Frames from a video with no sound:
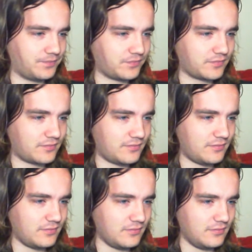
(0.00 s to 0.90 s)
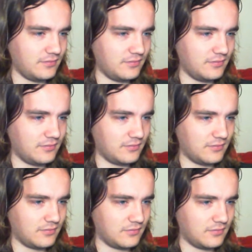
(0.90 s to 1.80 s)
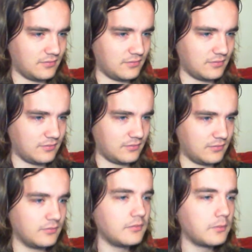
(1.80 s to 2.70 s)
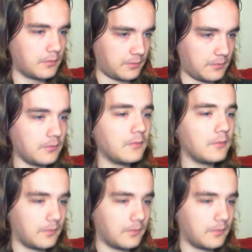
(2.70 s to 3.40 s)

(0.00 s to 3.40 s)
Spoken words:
[no speech]